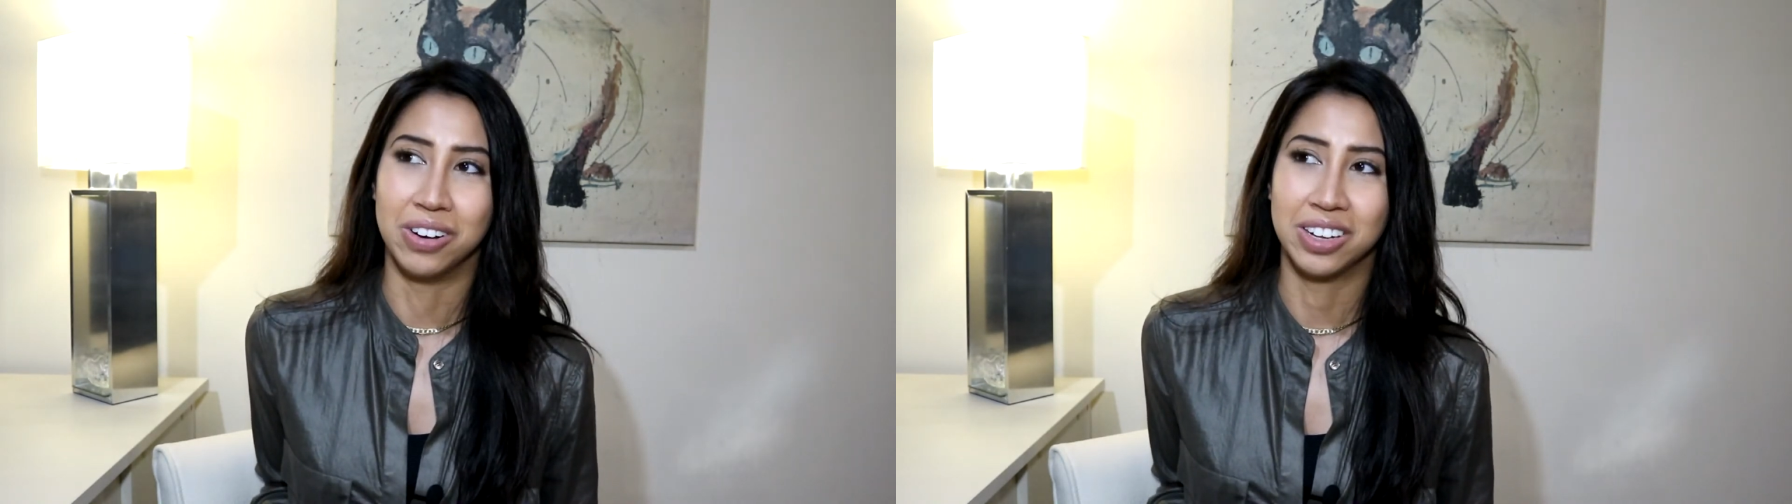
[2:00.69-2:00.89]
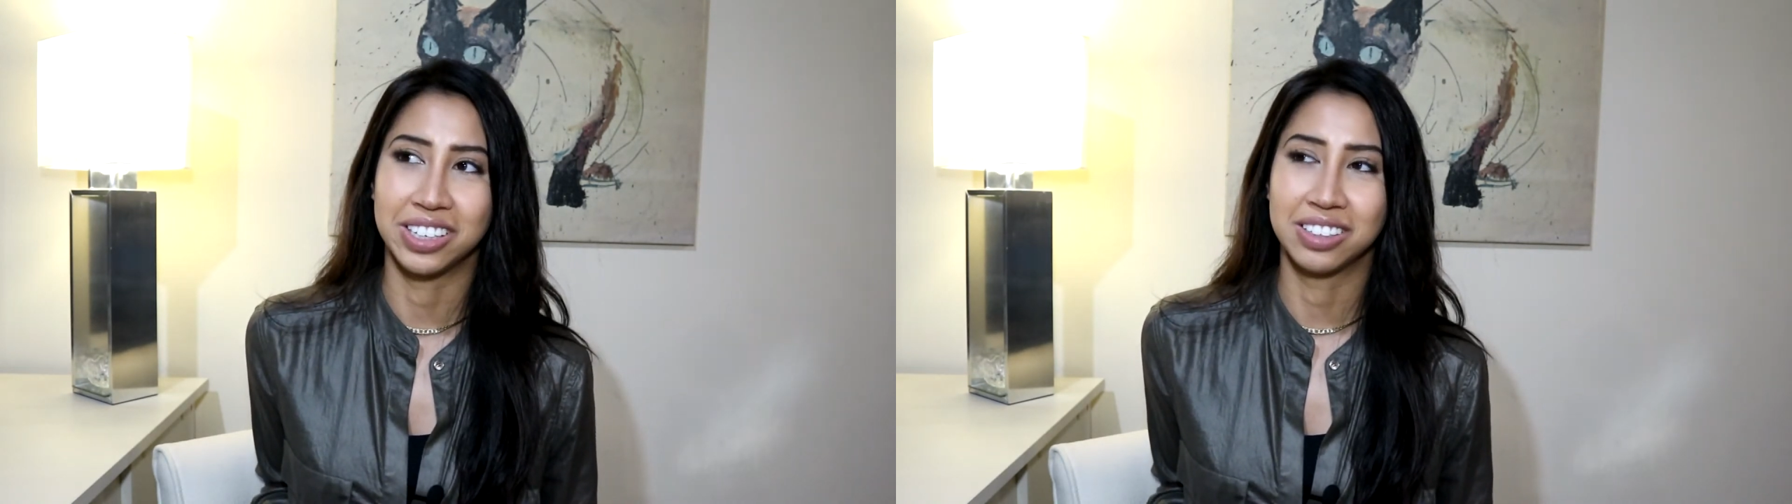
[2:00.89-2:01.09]

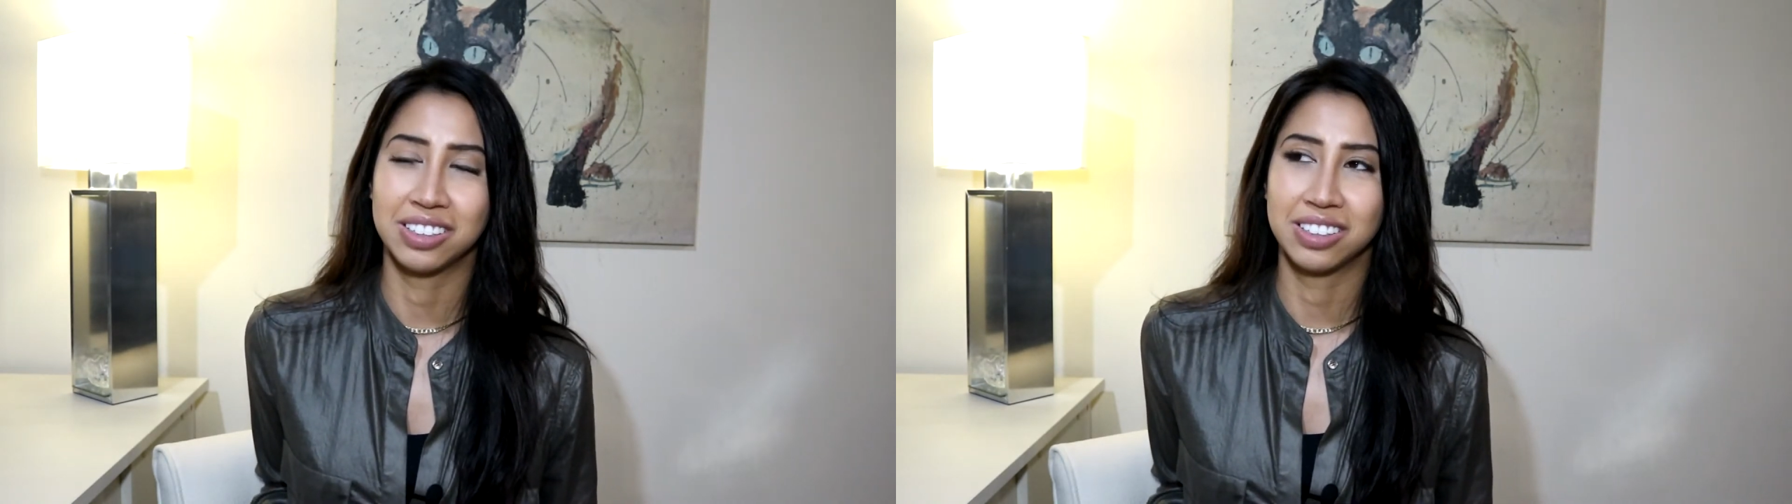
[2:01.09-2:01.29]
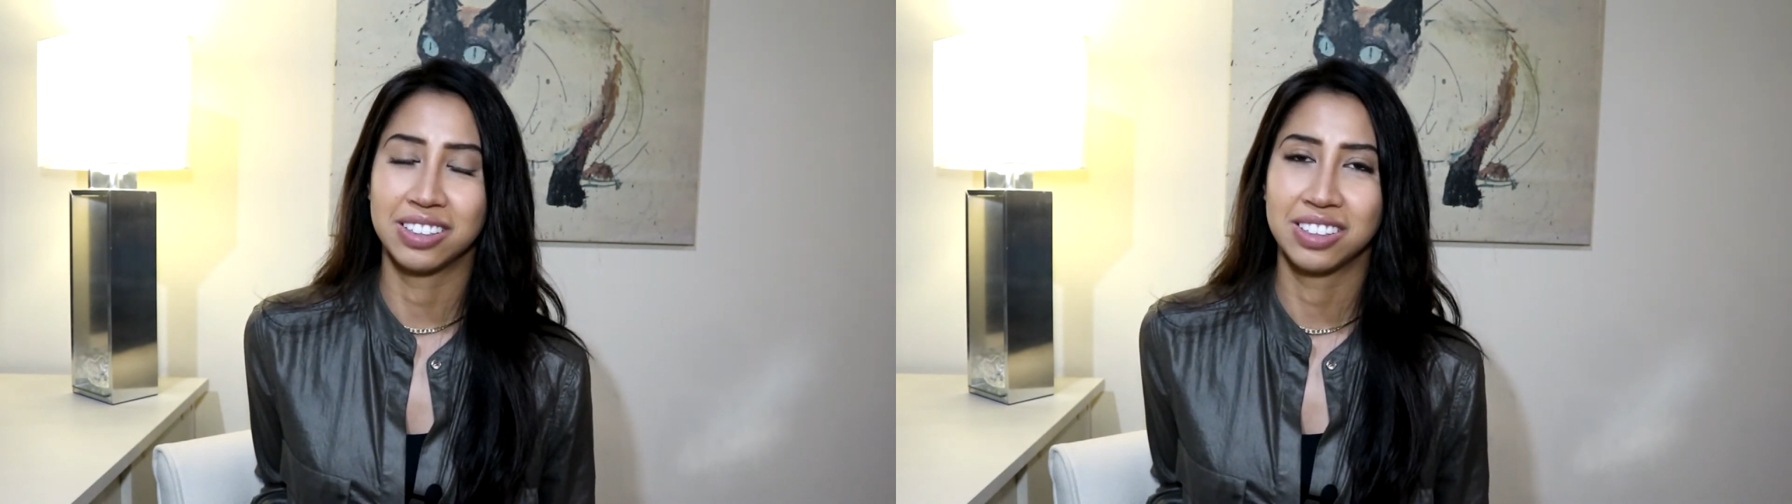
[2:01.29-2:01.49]
Like,
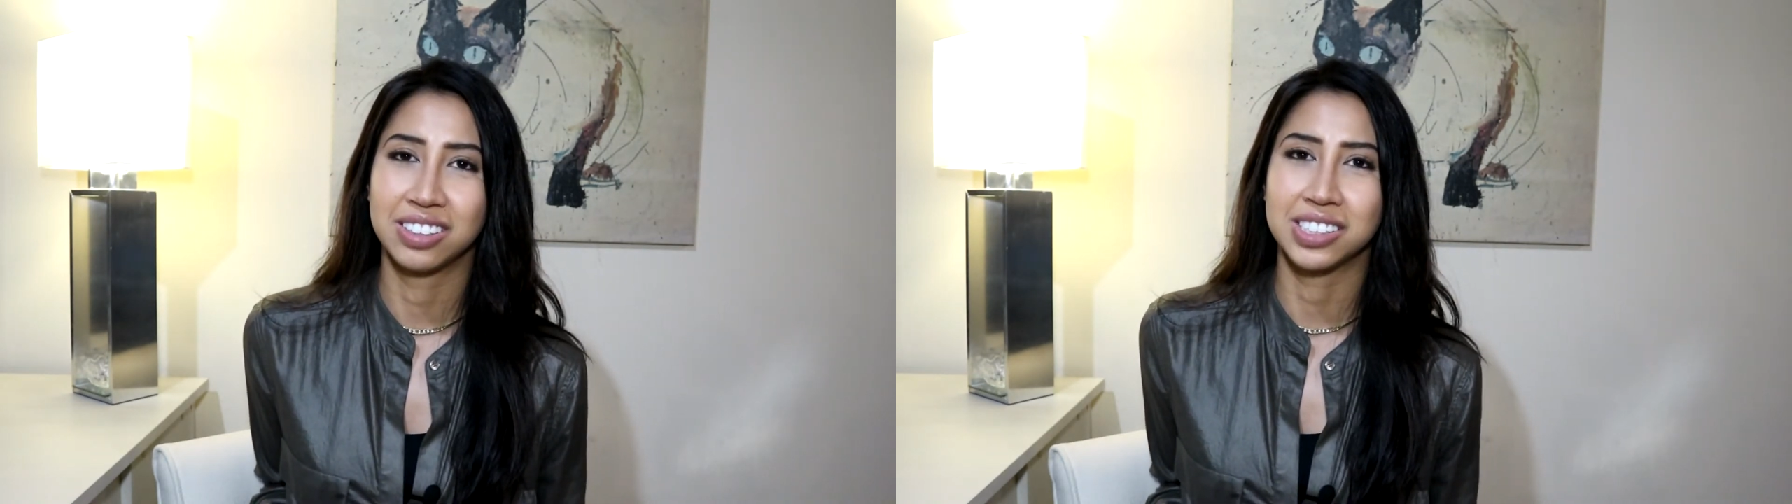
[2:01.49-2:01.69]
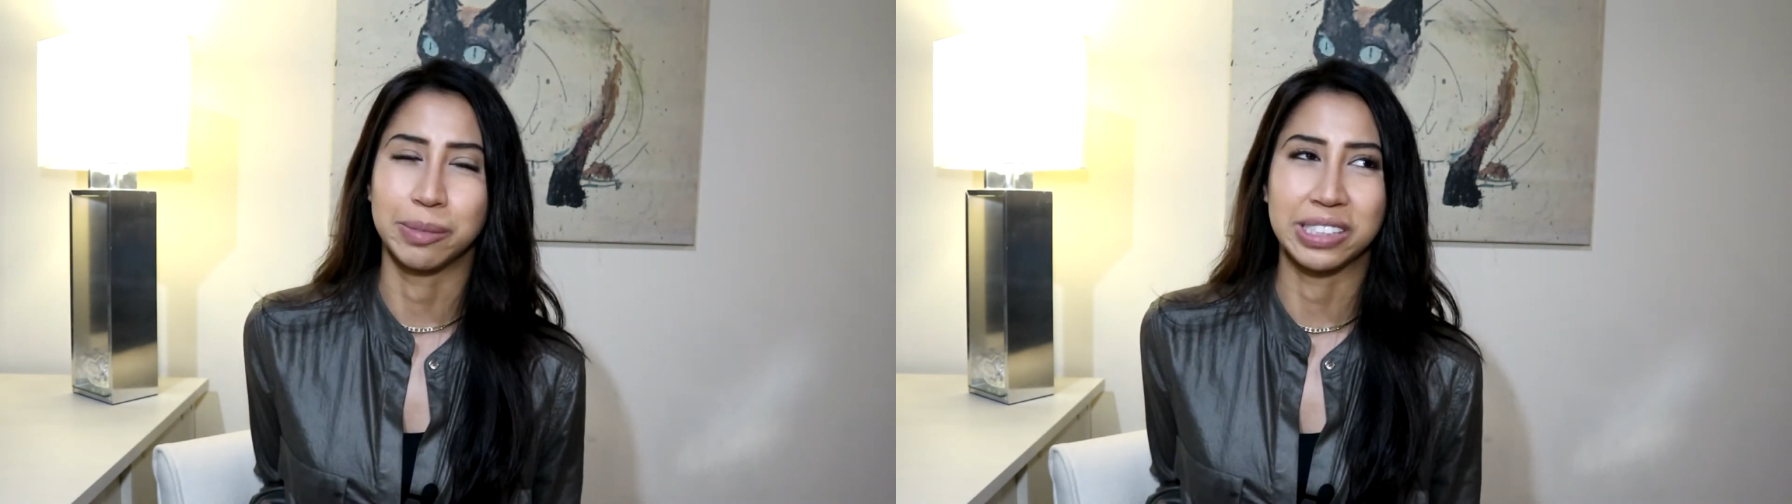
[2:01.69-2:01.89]

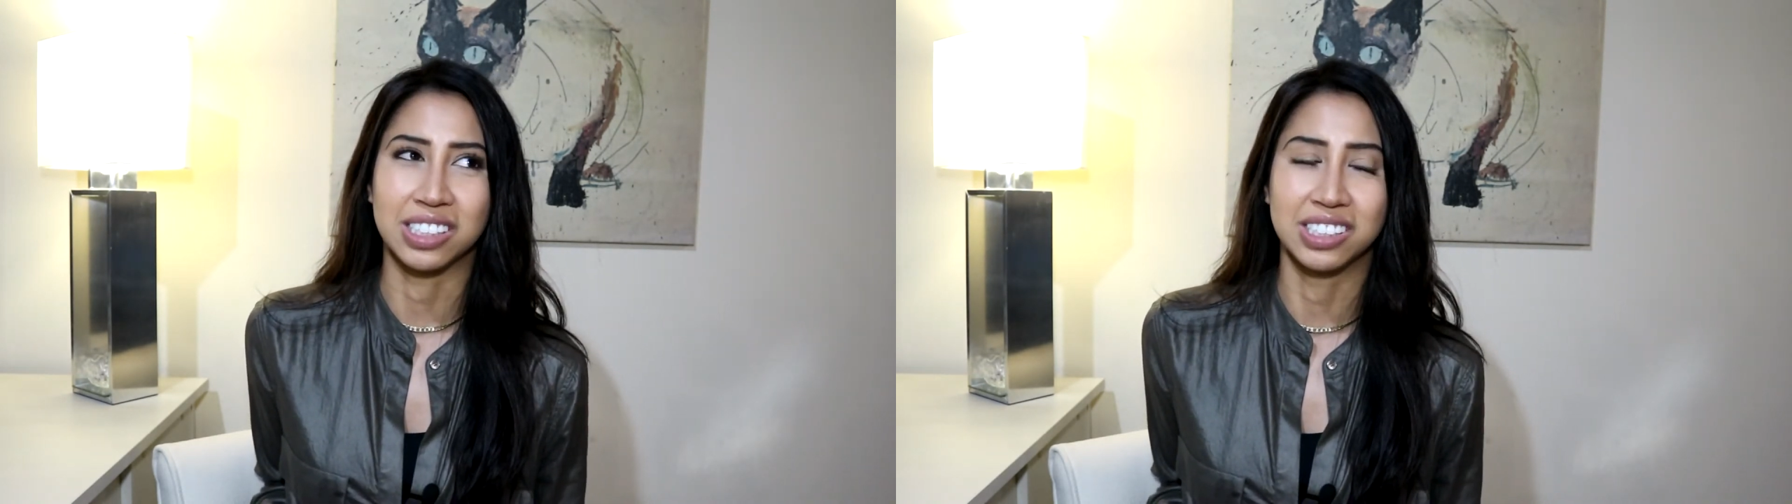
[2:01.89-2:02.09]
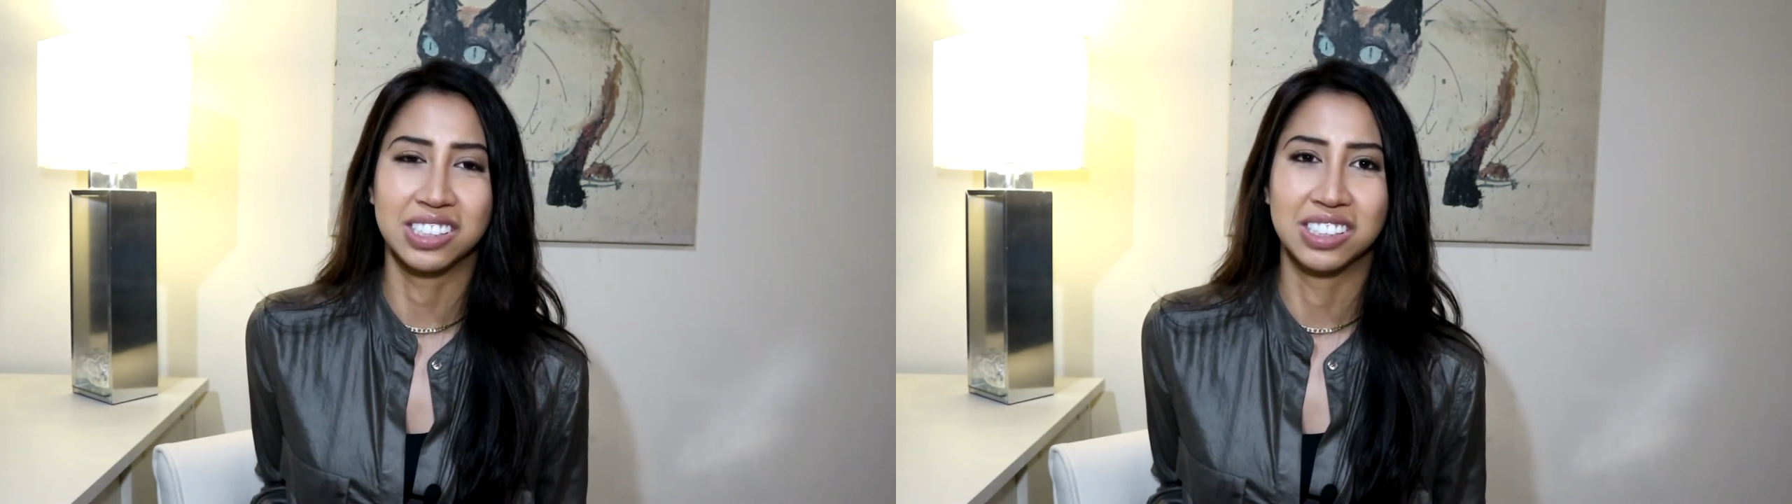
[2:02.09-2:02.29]
does that make
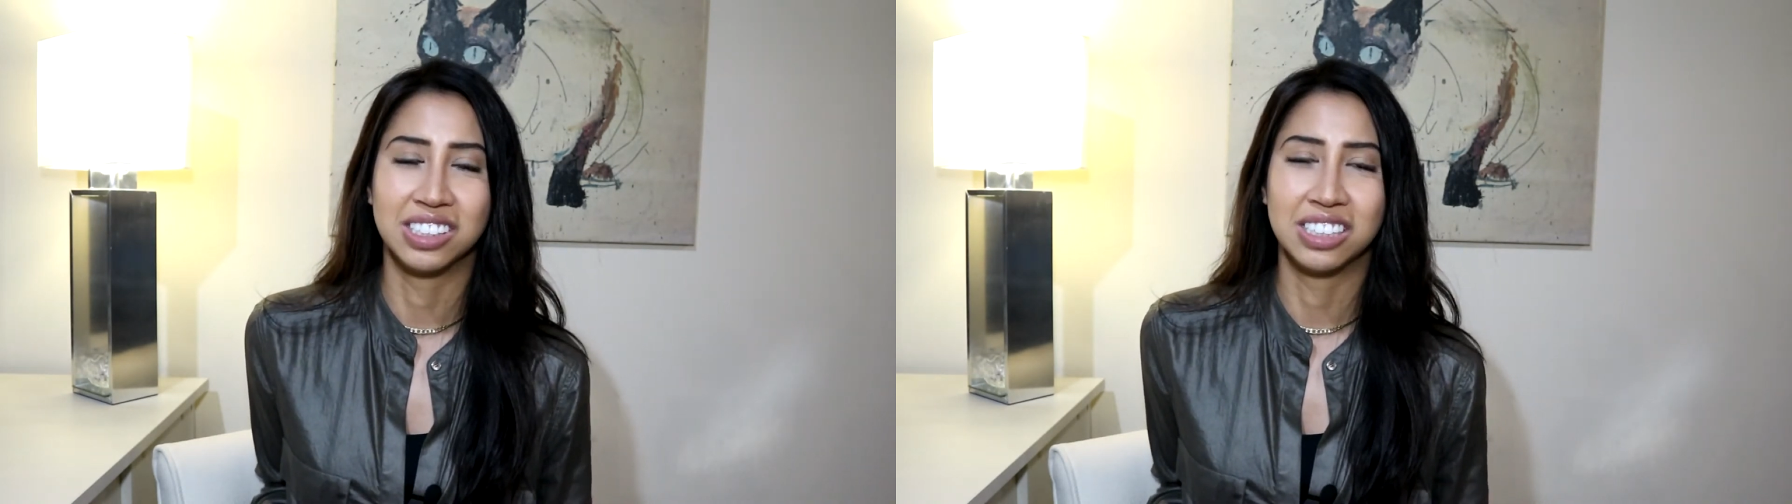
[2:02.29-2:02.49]
sense?